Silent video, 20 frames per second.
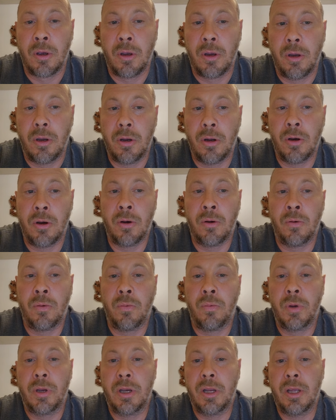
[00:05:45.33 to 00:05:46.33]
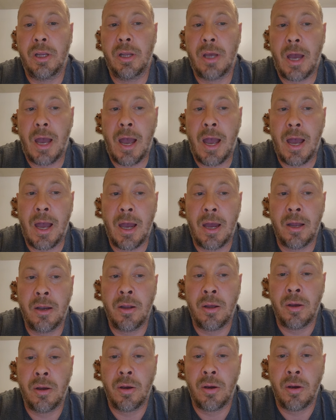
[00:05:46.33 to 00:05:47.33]
We need to add
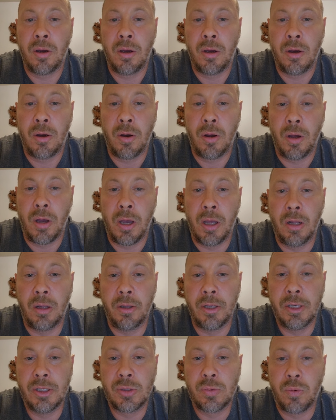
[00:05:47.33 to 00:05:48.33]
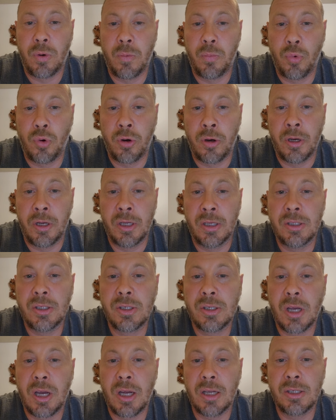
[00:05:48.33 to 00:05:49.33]
at least one more
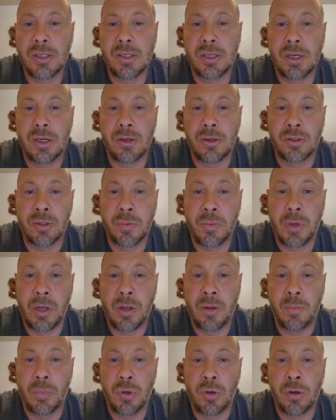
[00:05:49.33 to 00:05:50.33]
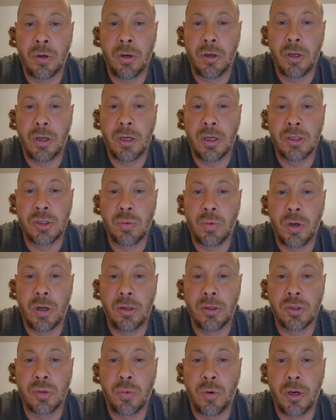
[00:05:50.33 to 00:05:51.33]
inside sales member as well
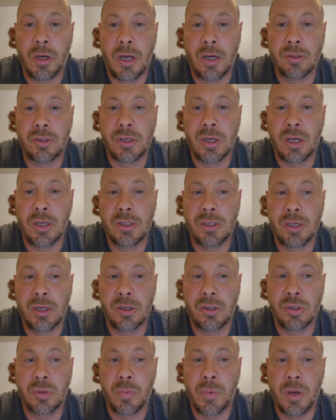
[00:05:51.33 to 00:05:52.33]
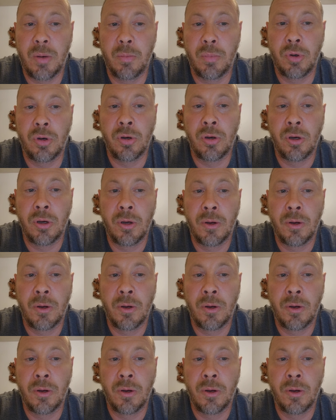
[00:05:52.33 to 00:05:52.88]
as one outside sales member.